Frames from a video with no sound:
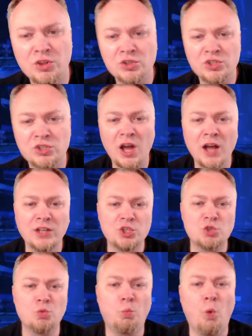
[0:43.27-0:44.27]
there's not
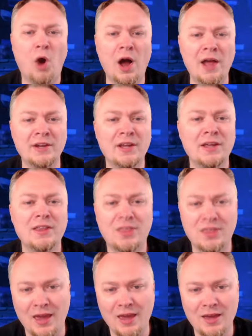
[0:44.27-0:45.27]
just one
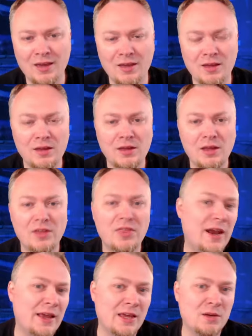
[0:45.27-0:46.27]
thing
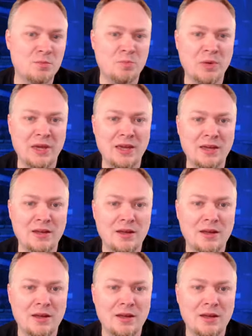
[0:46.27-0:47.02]
that it can be.